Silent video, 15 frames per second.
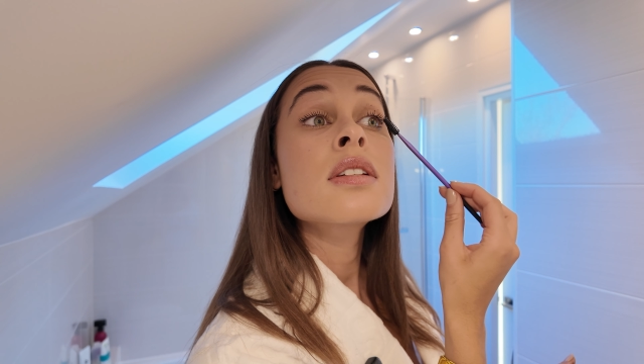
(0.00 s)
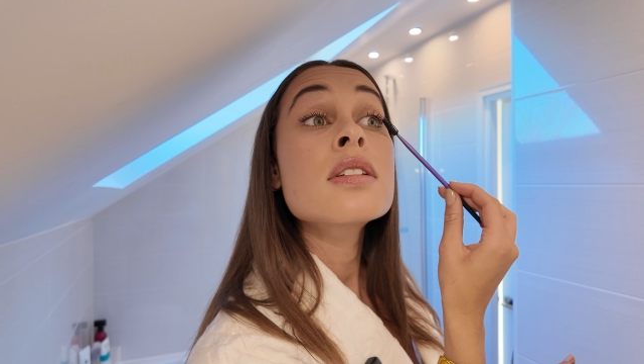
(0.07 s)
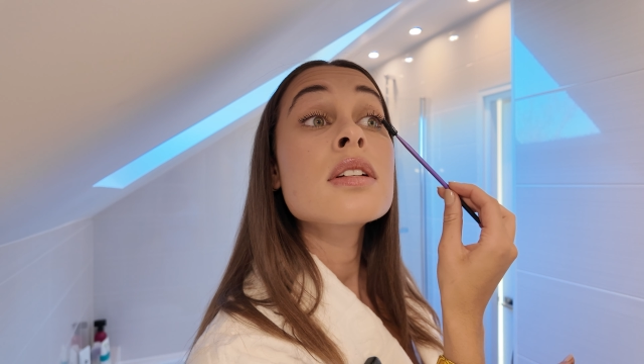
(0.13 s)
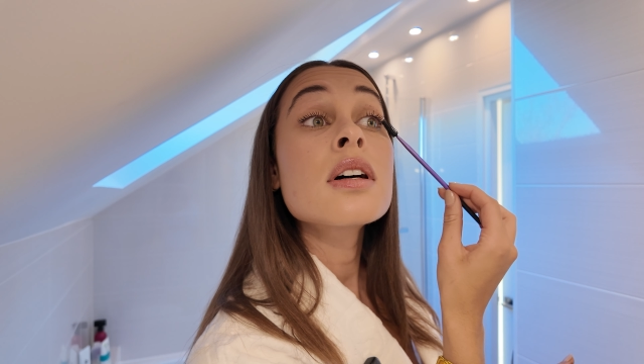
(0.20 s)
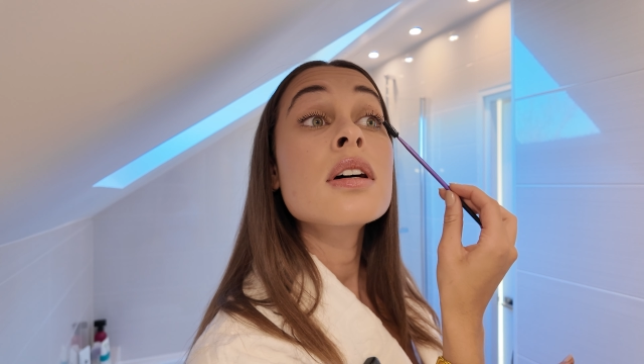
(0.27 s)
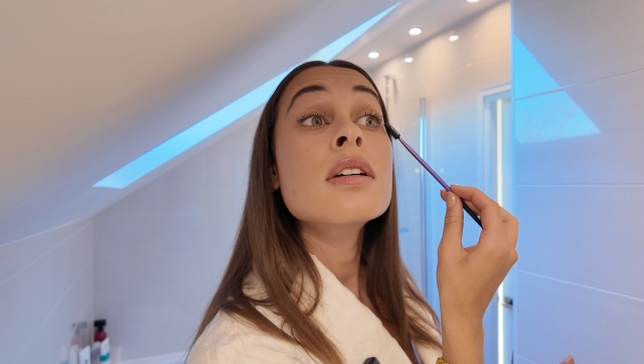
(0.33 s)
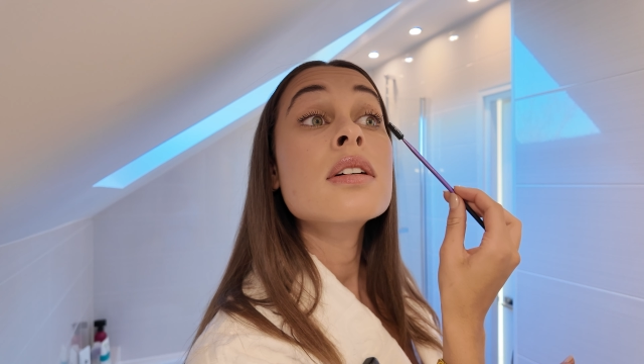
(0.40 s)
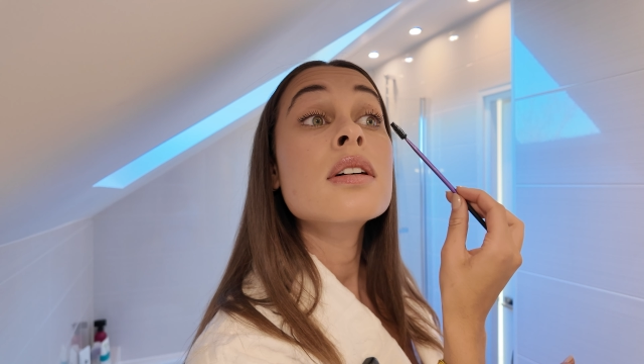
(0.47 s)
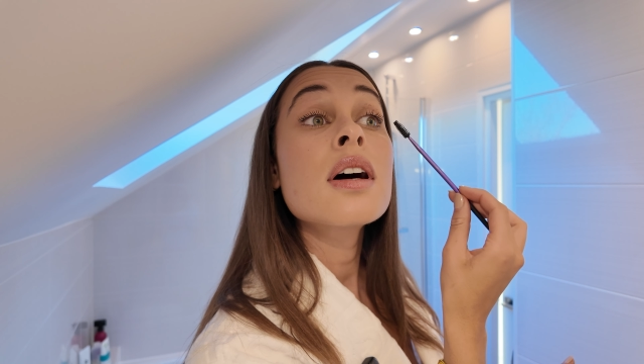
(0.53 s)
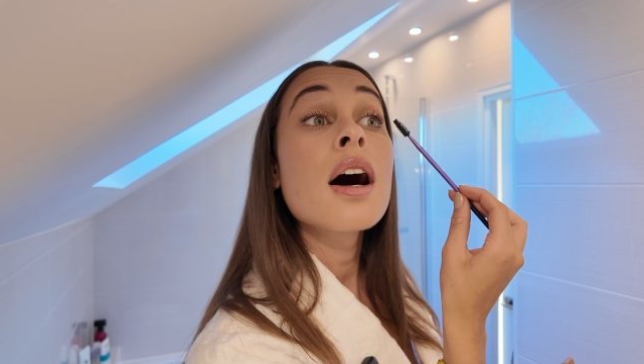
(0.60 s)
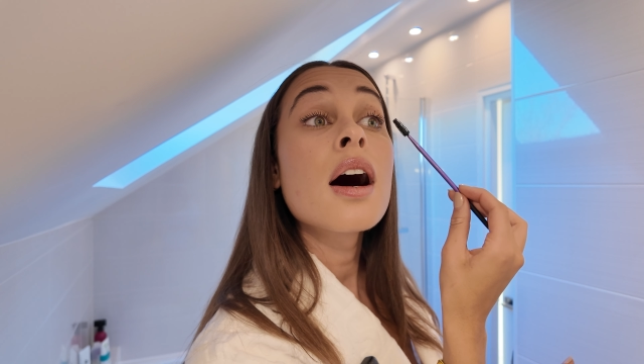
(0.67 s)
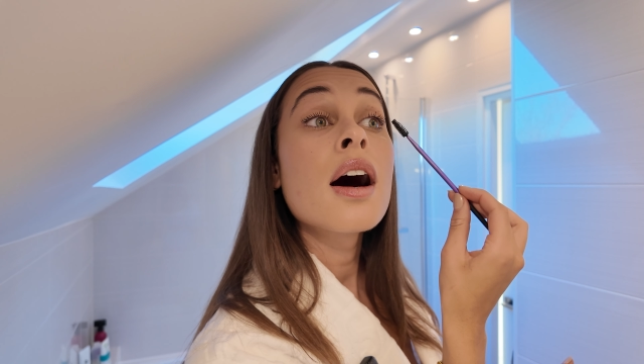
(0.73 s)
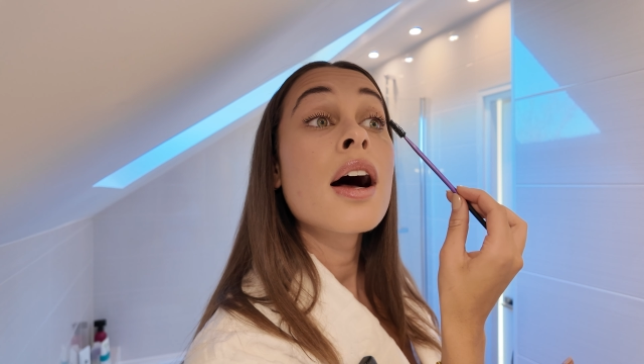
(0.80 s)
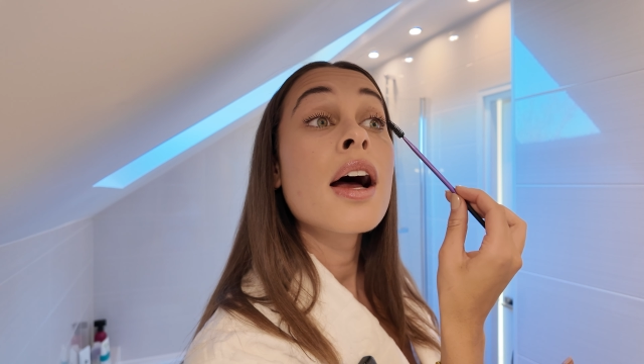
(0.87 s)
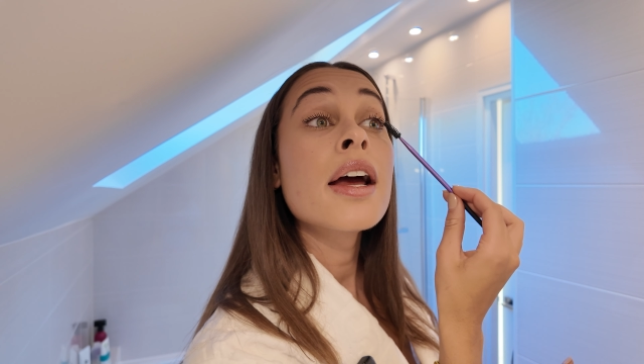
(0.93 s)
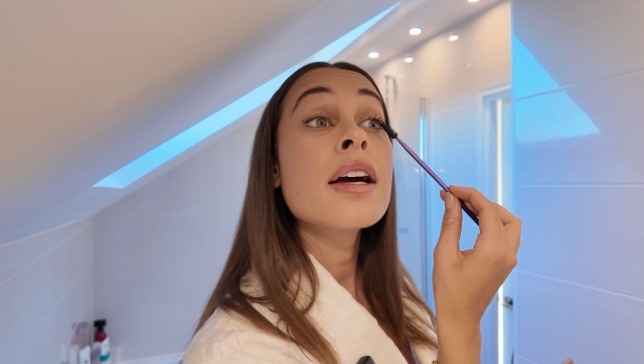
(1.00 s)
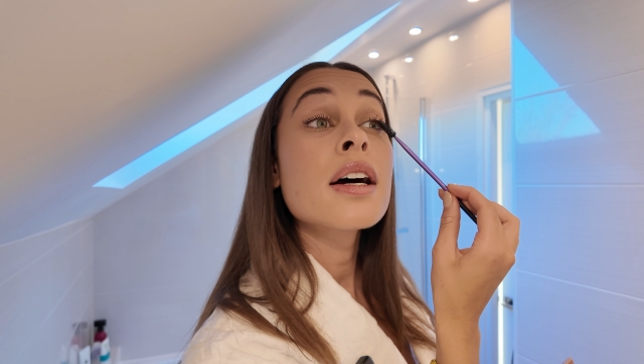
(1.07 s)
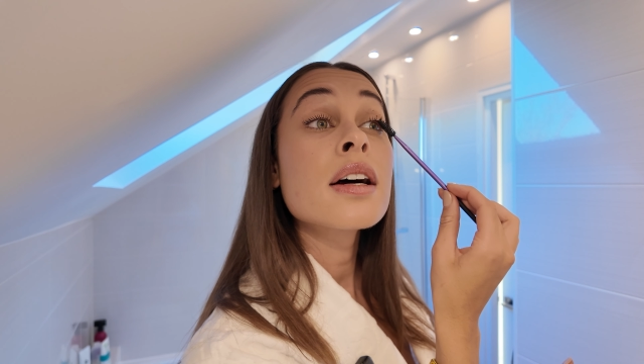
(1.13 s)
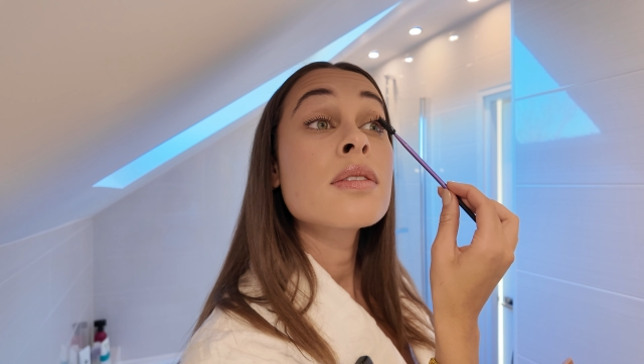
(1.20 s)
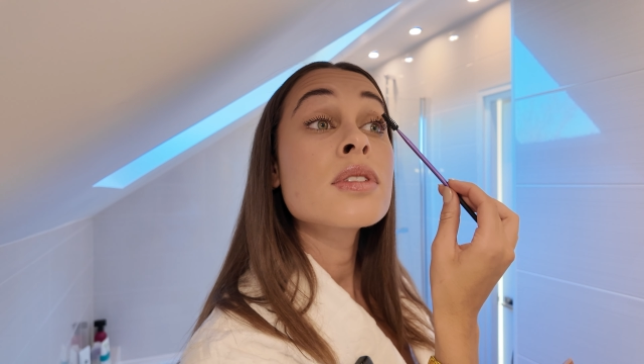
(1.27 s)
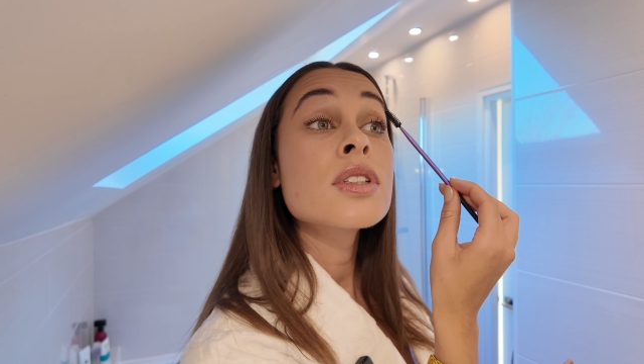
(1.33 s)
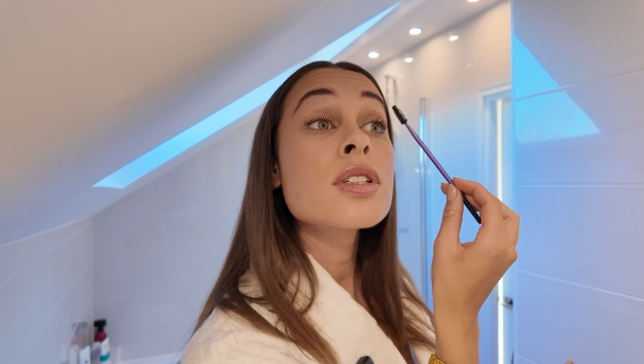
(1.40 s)
So I
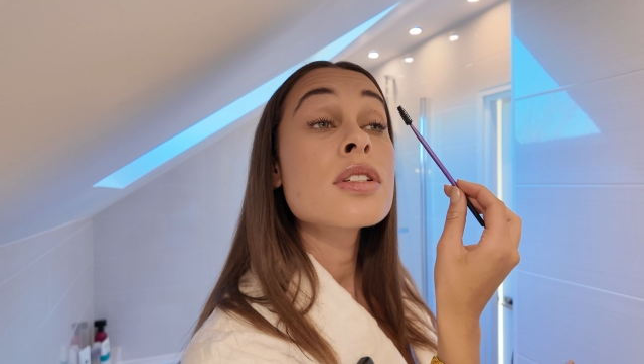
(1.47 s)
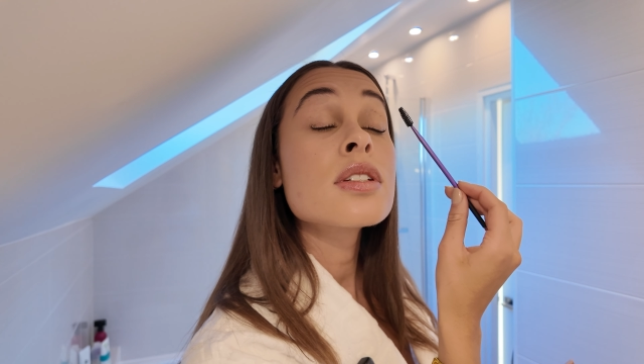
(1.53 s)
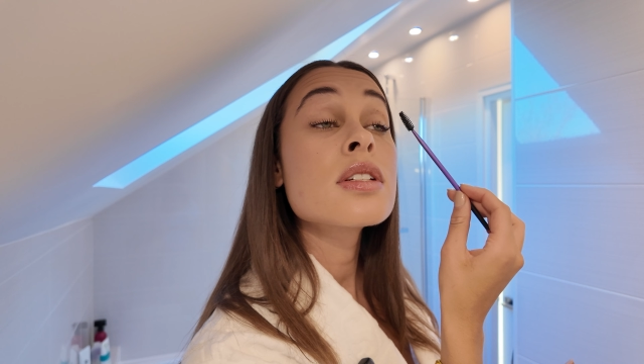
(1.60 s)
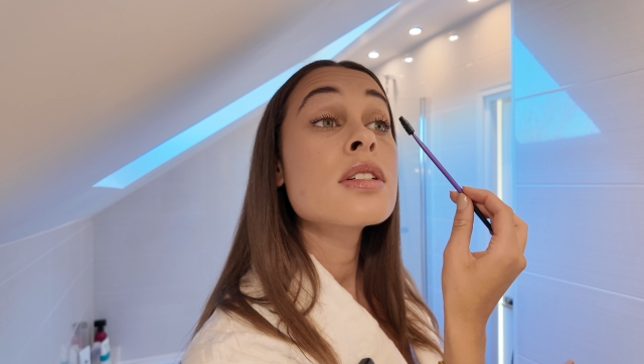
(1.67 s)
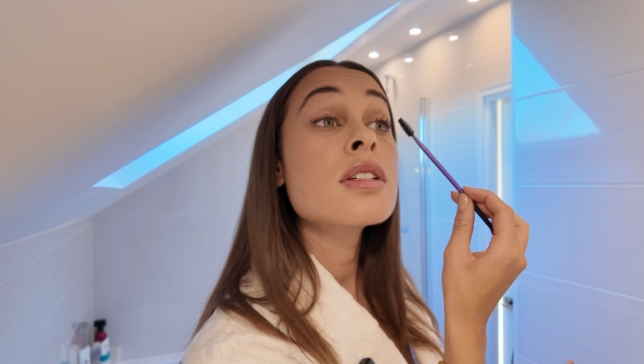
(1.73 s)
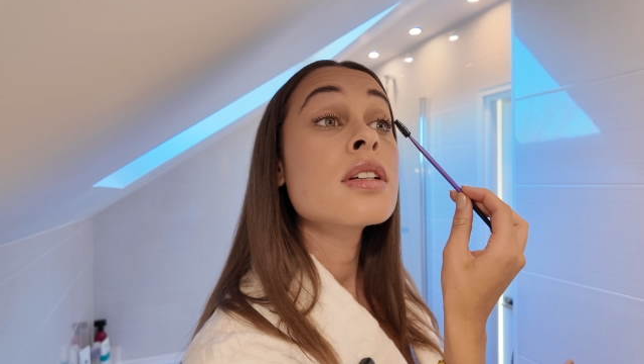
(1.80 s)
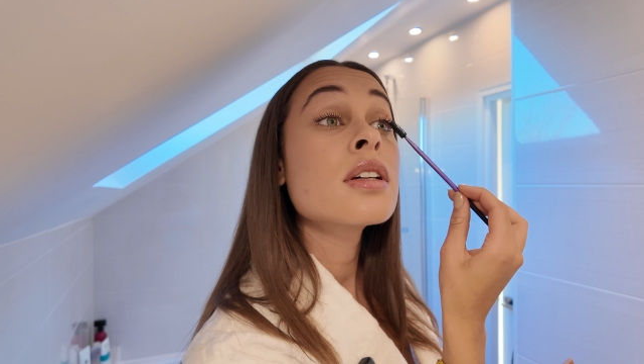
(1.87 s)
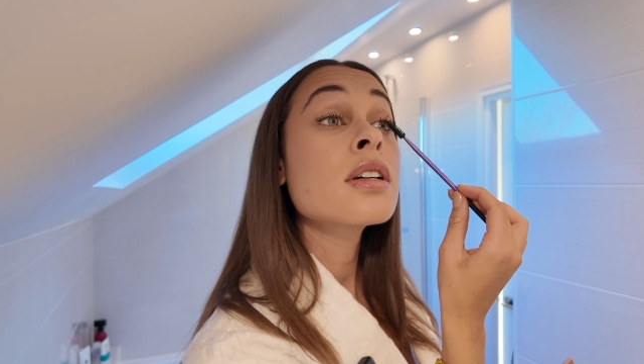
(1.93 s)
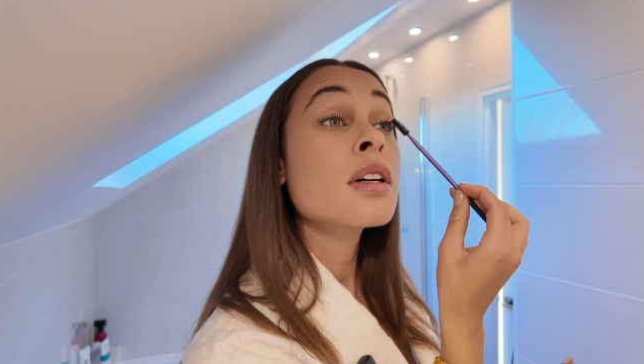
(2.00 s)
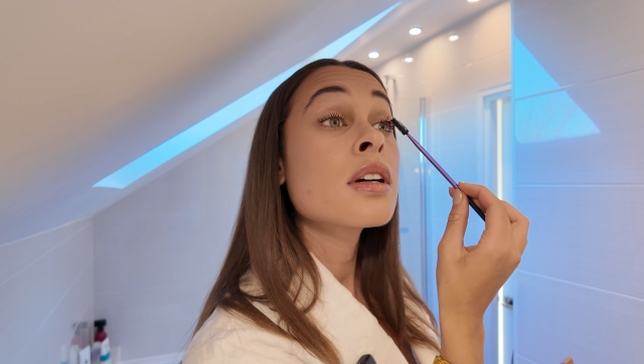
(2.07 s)
am just